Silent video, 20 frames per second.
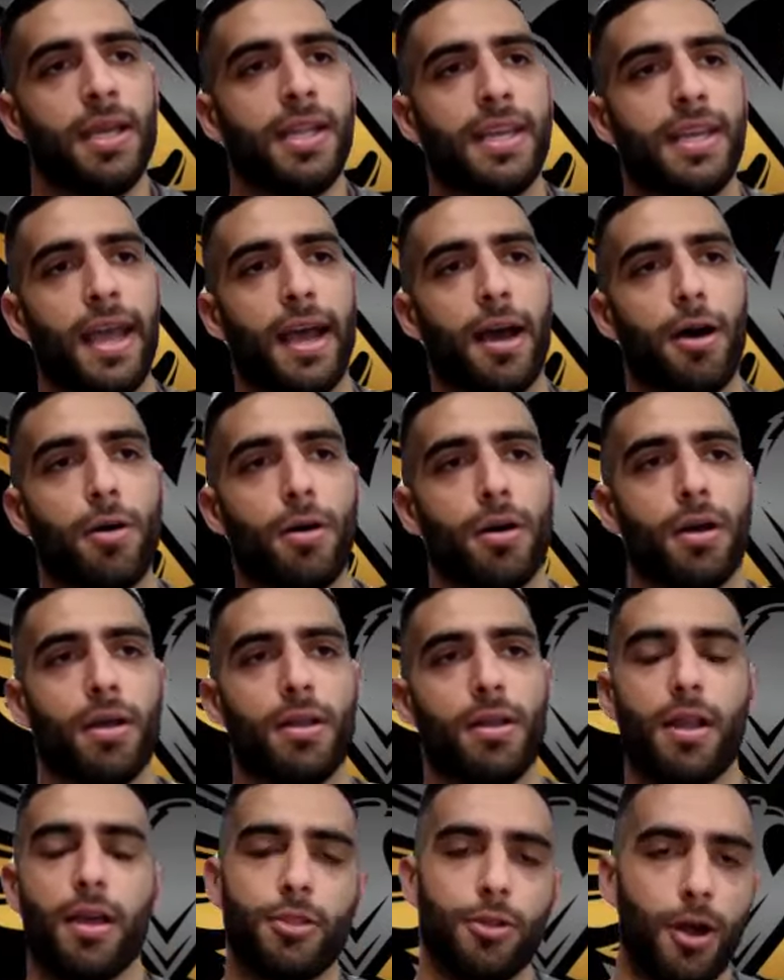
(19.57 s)
Now,
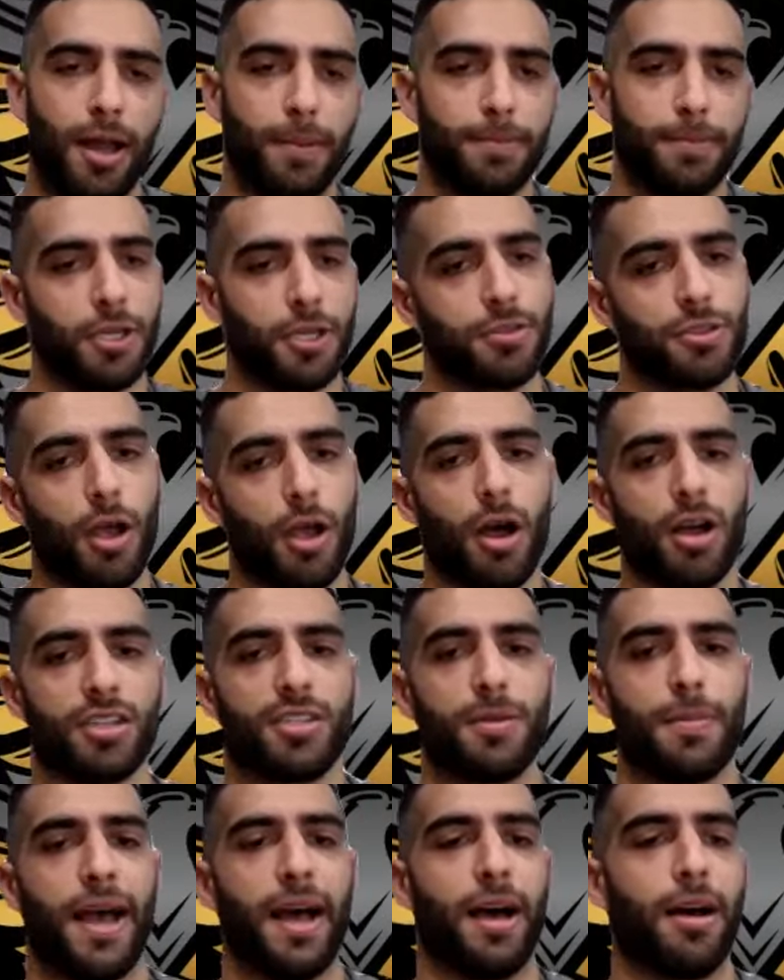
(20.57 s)
another episode
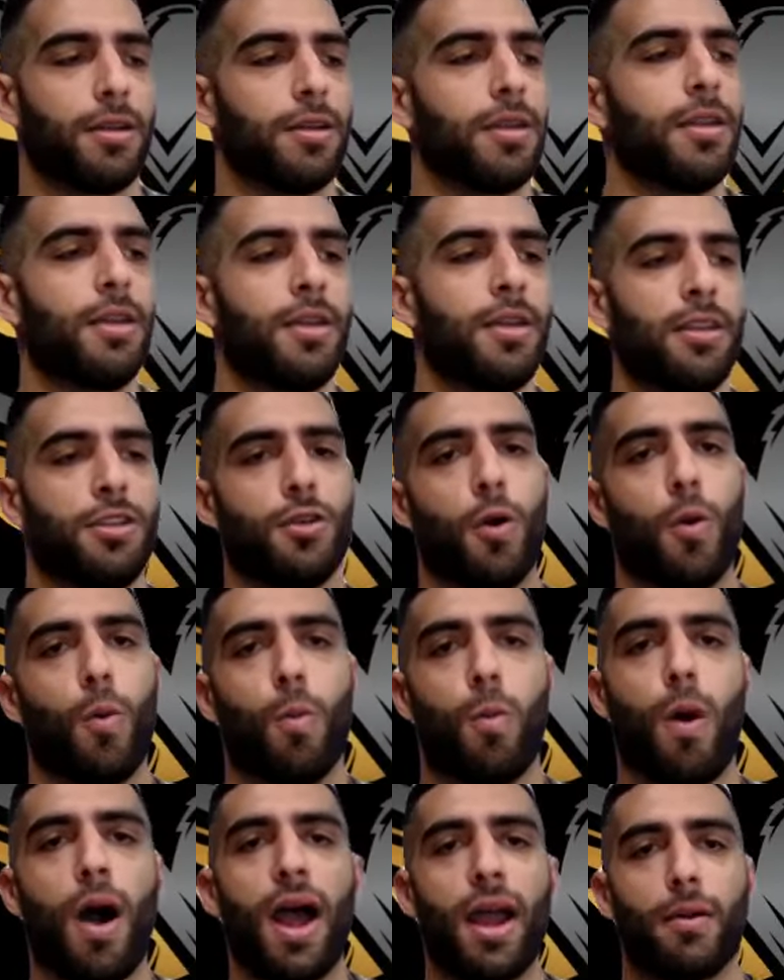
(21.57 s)
talks about you know
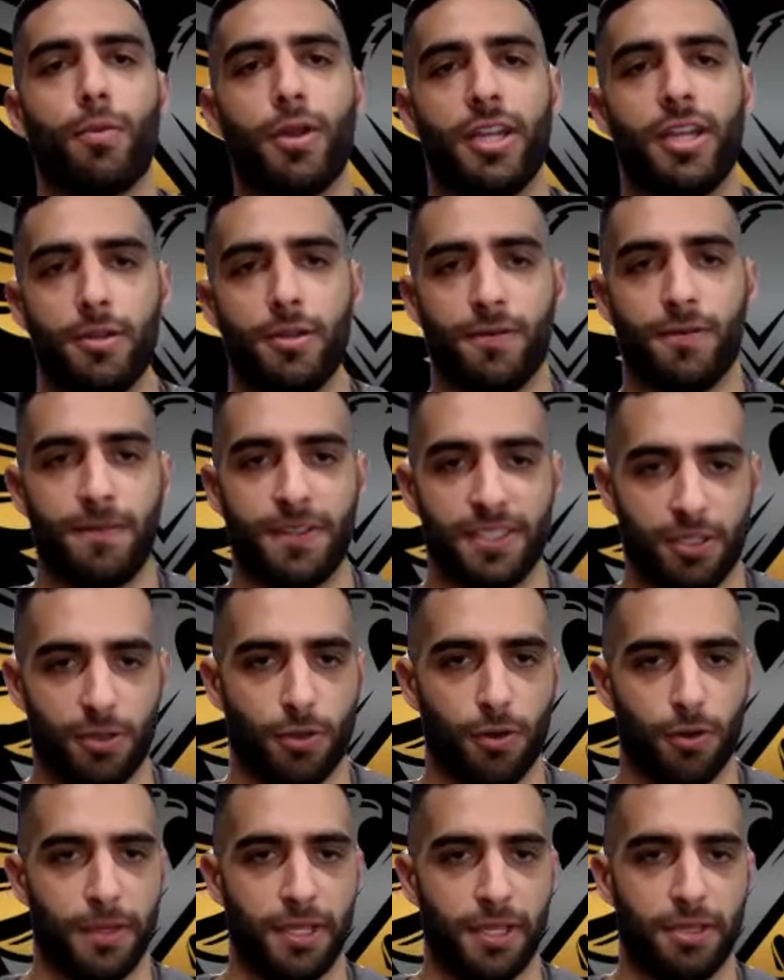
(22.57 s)
why we do
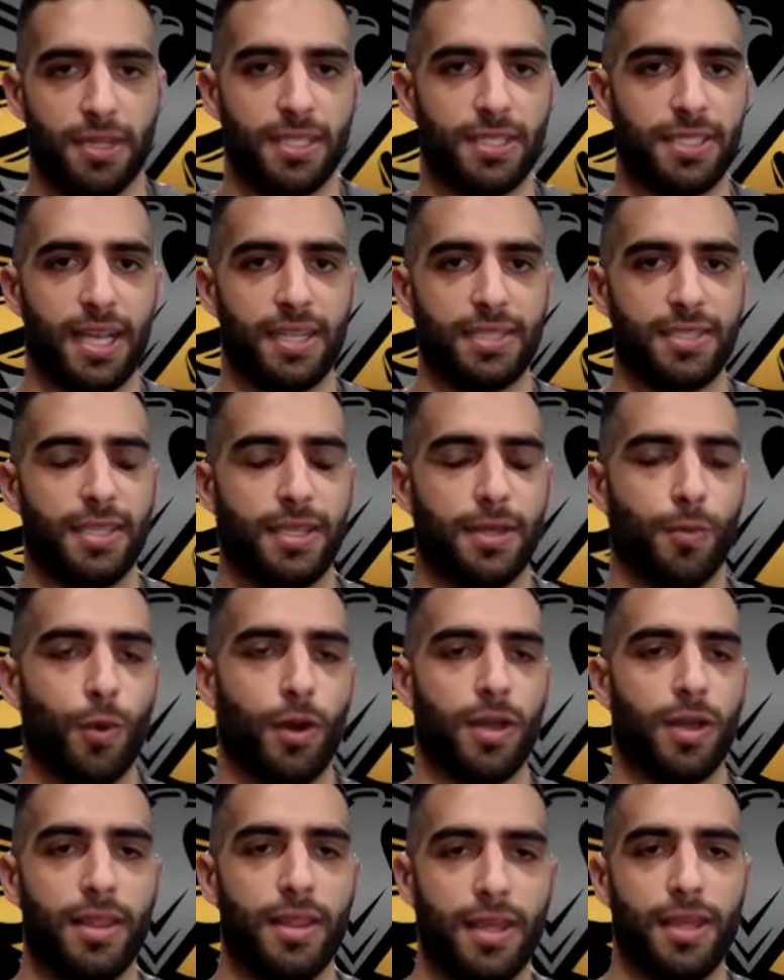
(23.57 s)
physical ability testing
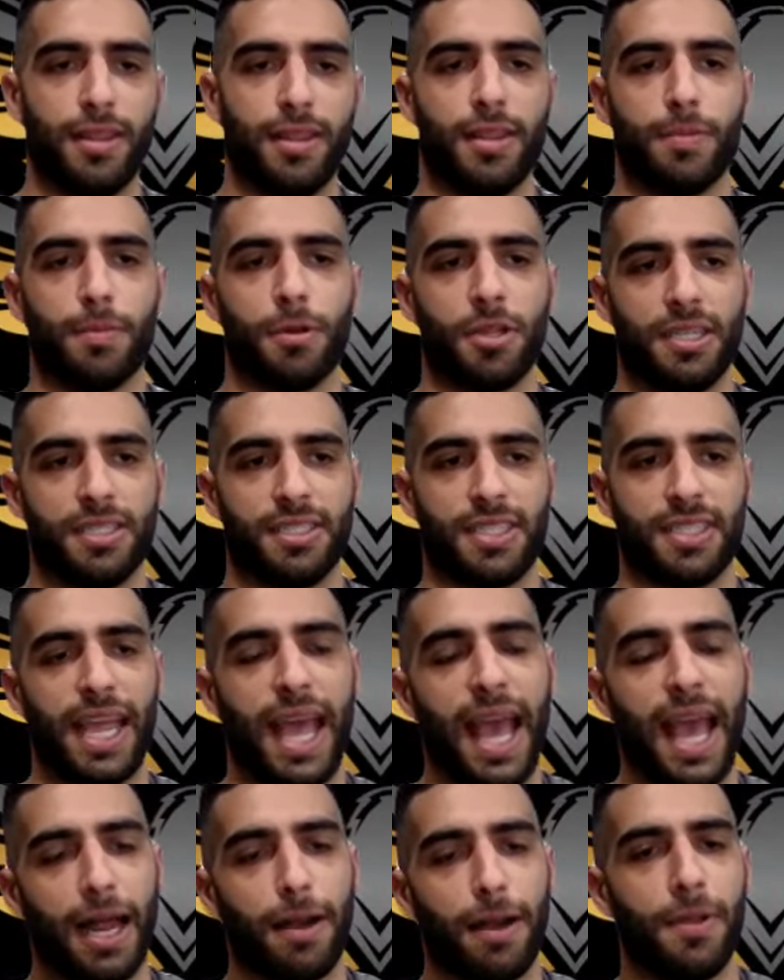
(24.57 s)
within the police
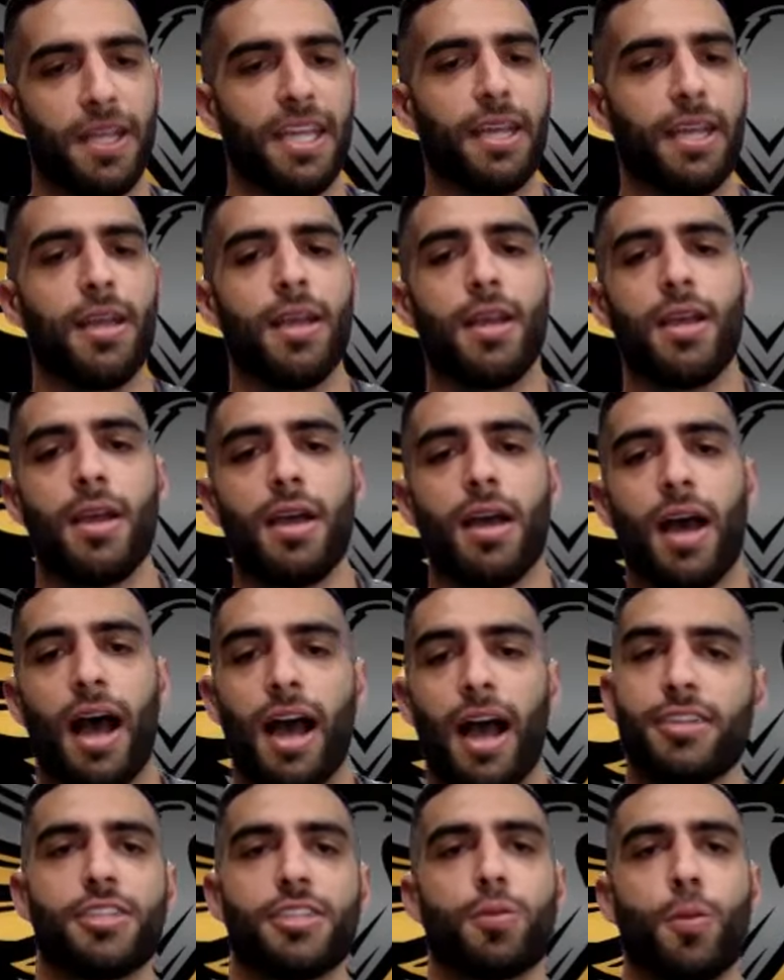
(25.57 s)
academy
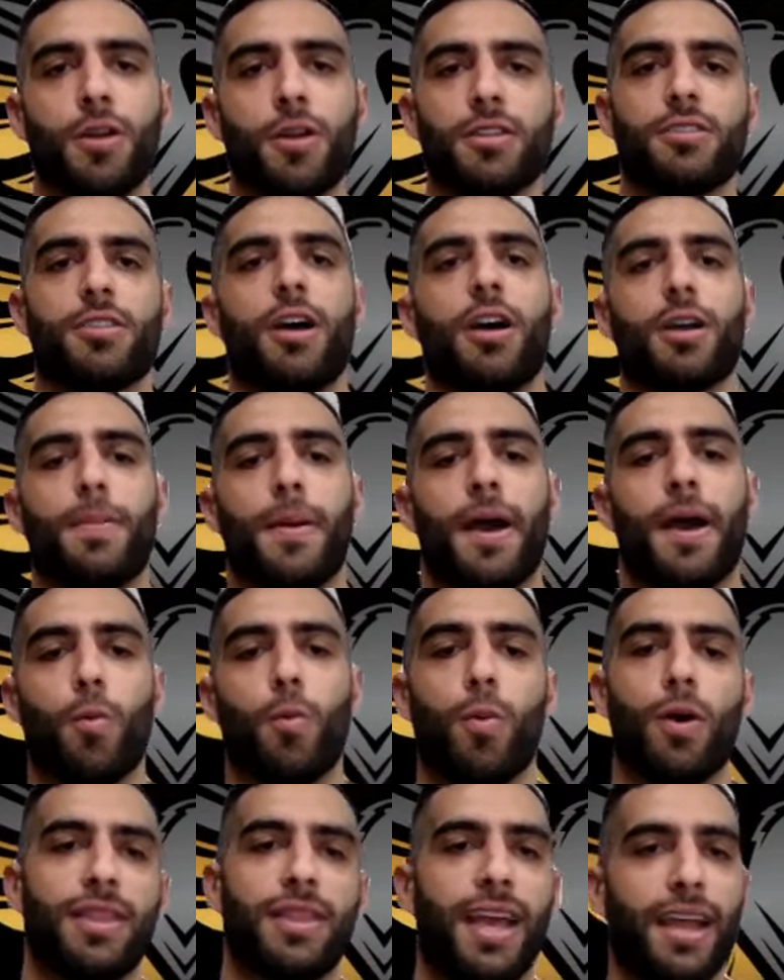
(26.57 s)
I just want to talk
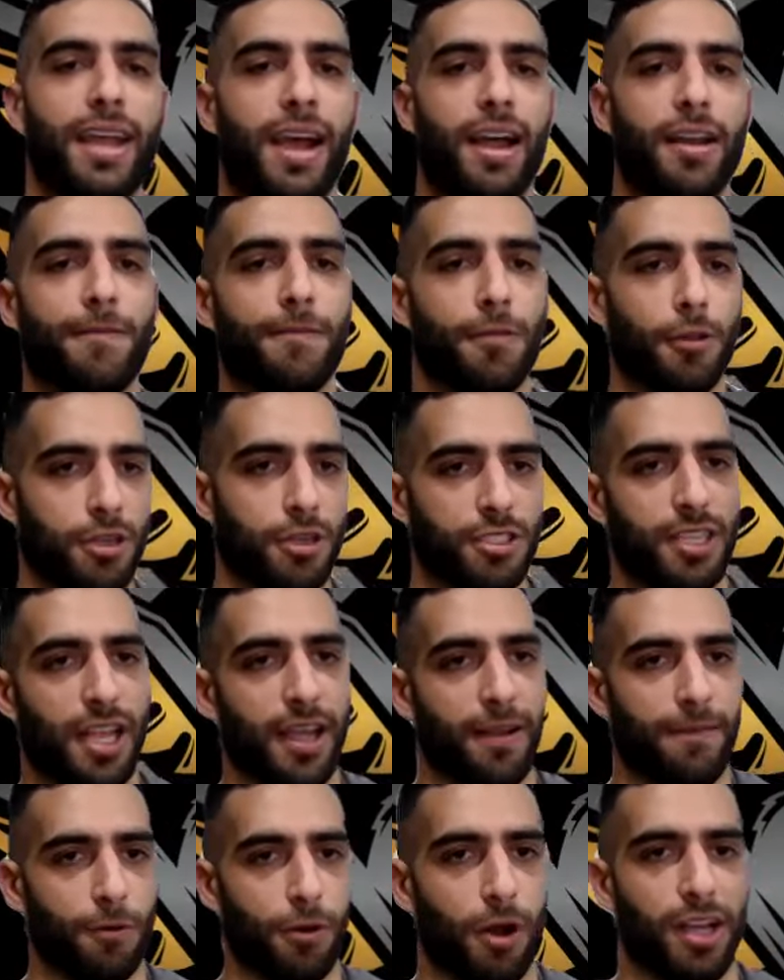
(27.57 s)
about what that kind of looks
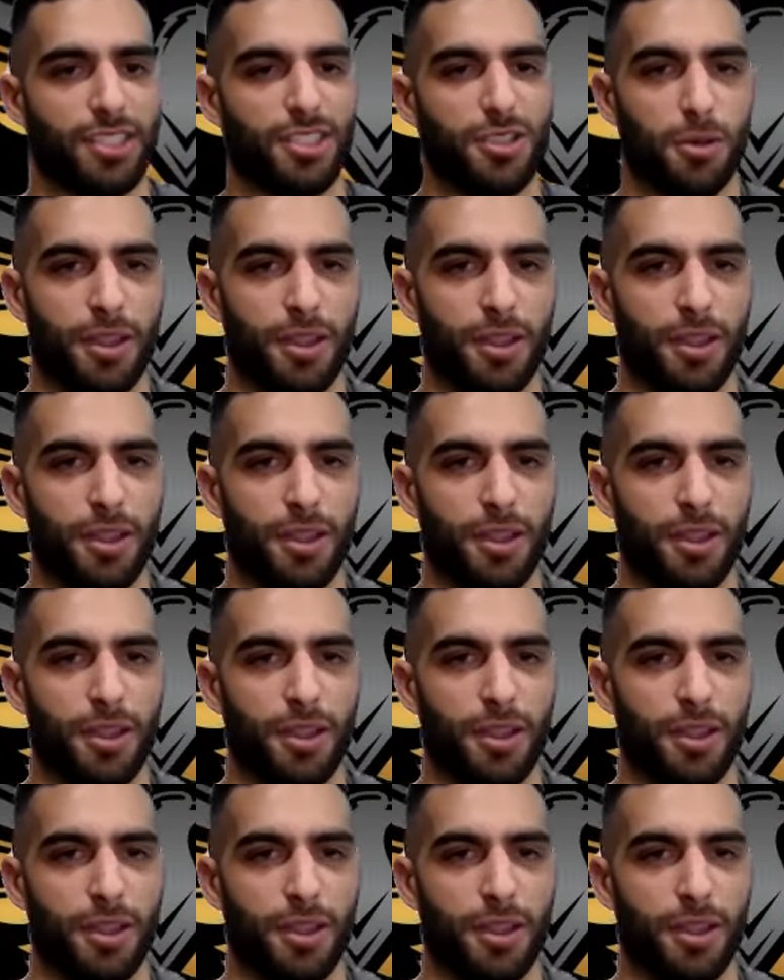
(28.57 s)
like for us.